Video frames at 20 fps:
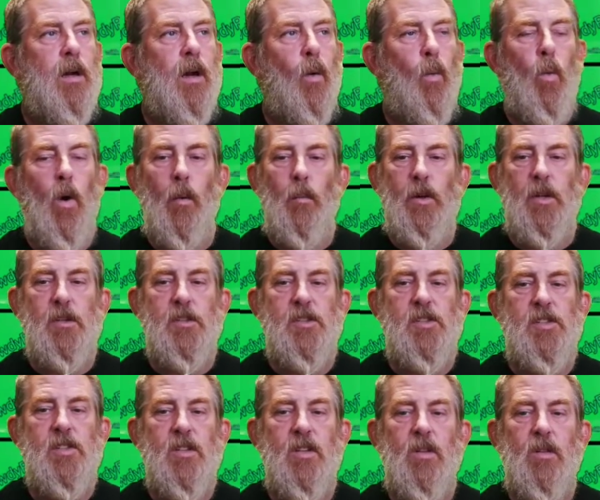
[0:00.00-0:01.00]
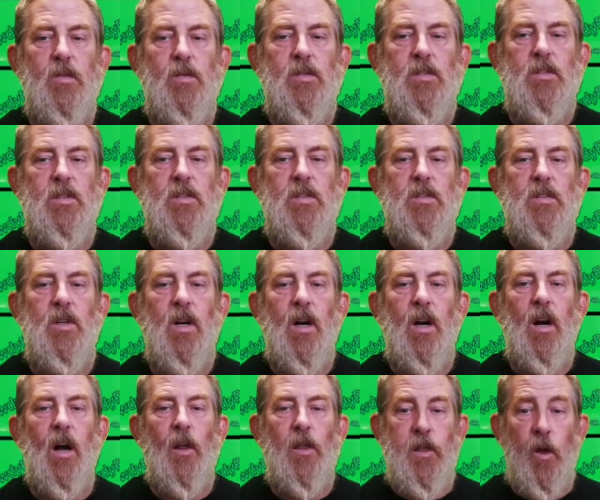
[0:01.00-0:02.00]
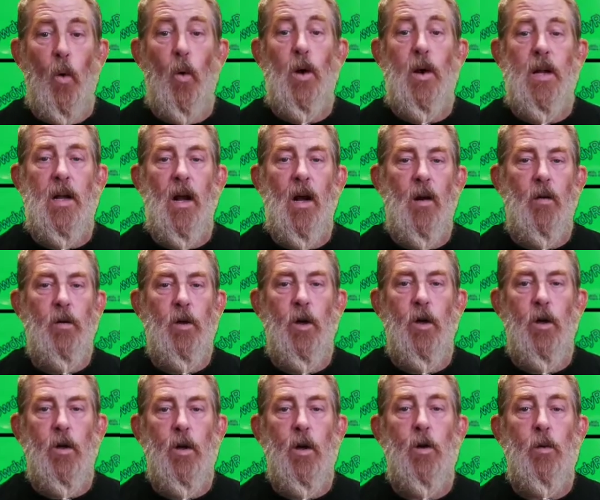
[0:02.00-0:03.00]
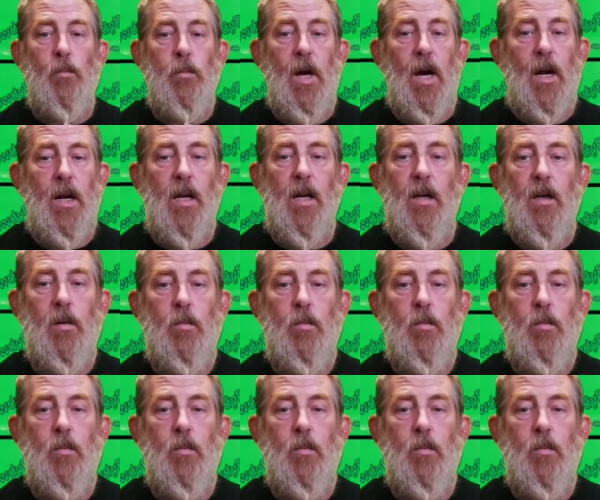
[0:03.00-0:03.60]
a woman's authority over her own body